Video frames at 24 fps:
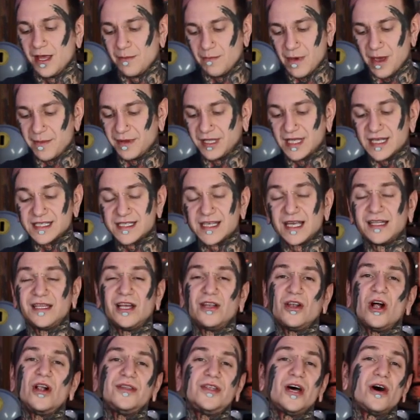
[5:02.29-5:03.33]
Maybe they say
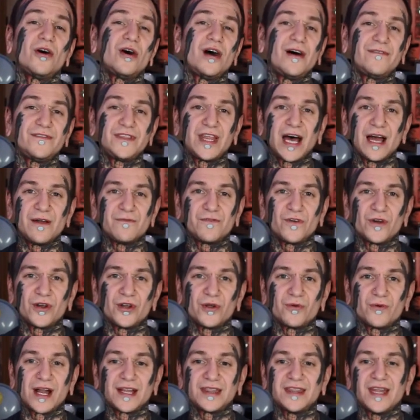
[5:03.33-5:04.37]
they don't have time for
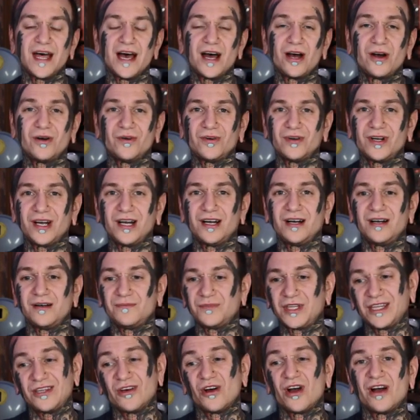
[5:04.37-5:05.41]
you right now,
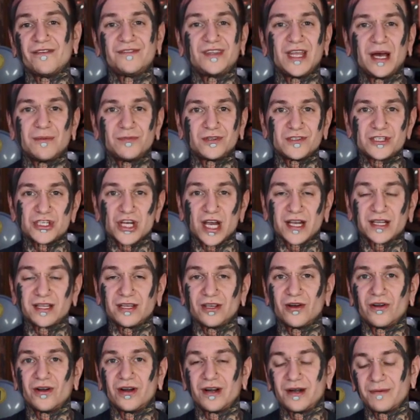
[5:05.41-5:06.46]
they don't have time to check
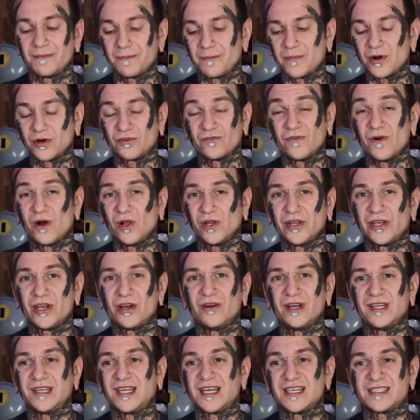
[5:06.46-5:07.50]
your portfolio,
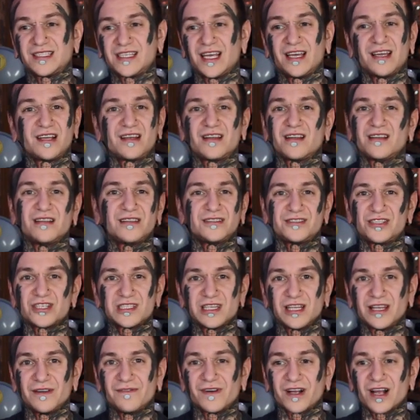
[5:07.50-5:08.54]
and they say just
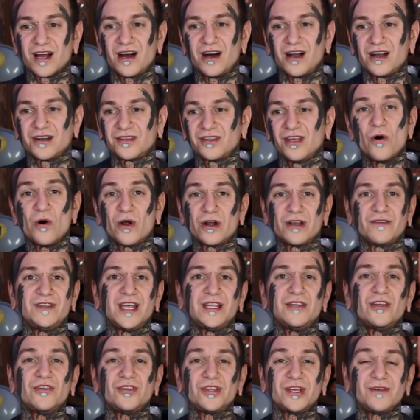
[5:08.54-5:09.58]
leave a card. Or if
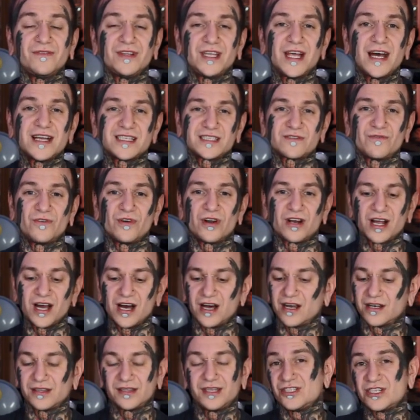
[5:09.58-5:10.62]
they don't even ask for a
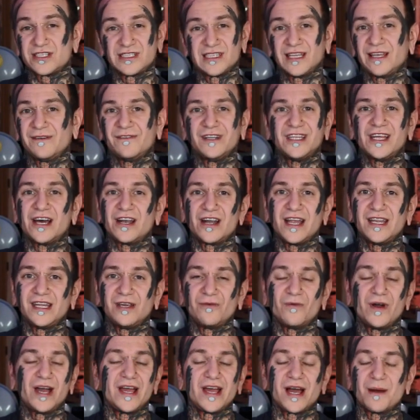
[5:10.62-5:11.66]
card, just leave it there
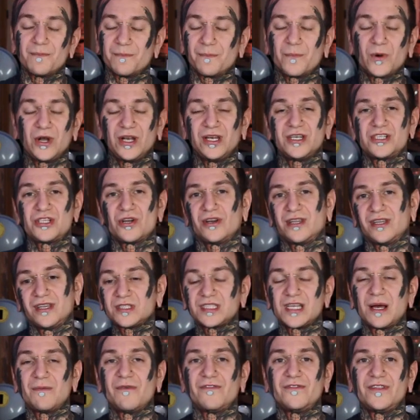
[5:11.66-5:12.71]
anyway. I'm pretty sure
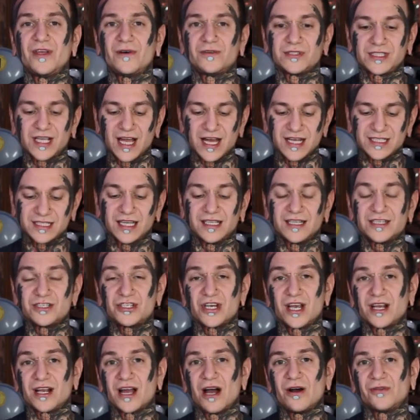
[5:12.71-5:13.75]
some of those guys gonna
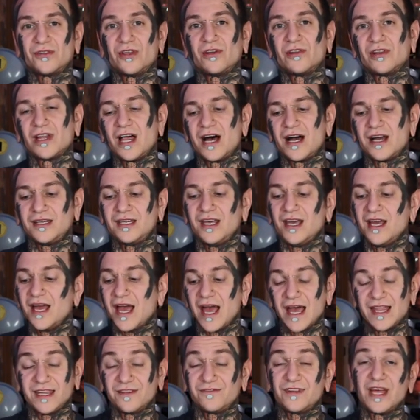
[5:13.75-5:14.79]
check out online,
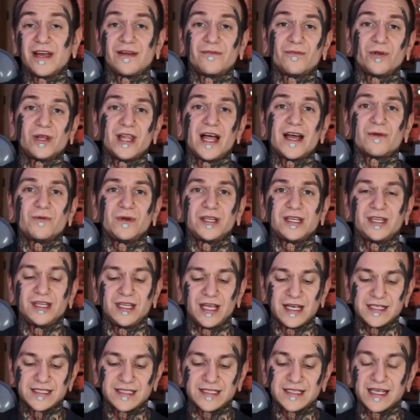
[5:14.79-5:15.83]
and if they will like what
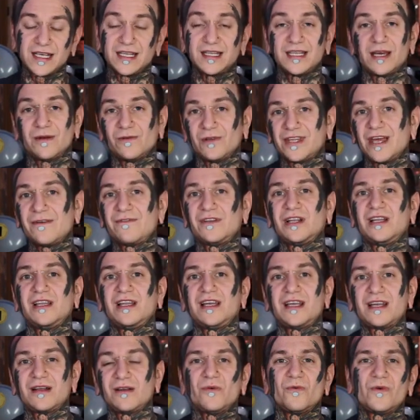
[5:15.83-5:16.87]
they see, they will
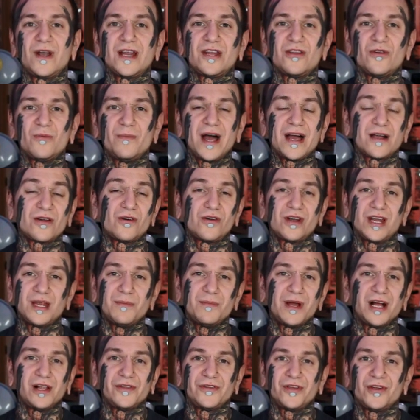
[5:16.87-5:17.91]
definitely ring you back or
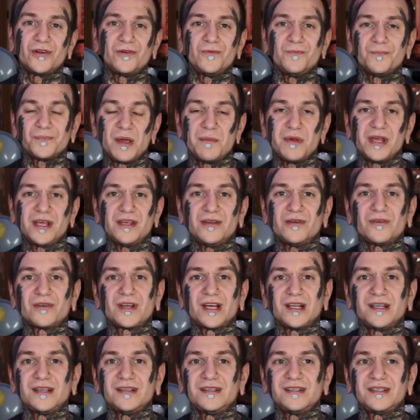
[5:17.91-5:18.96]
email you. Maybe you
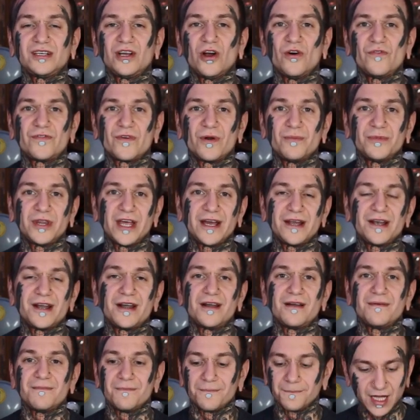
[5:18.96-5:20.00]
can go from there.
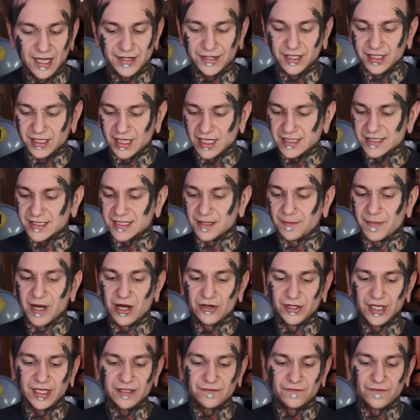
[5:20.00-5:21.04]
I think that's
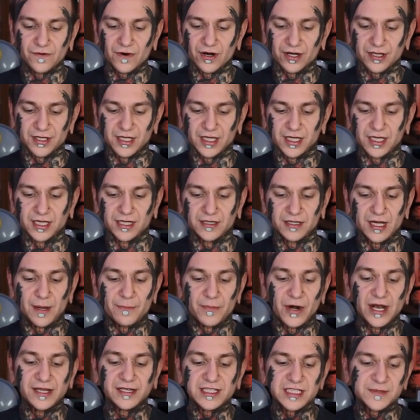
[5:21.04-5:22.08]
about it for the
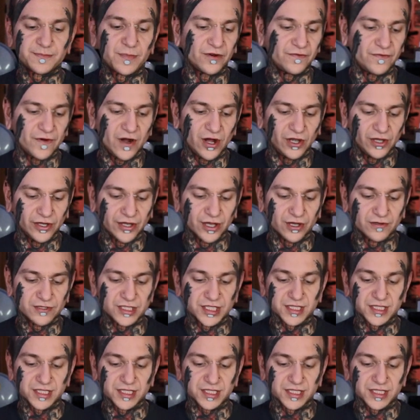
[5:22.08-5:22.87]
apprentice portfolio.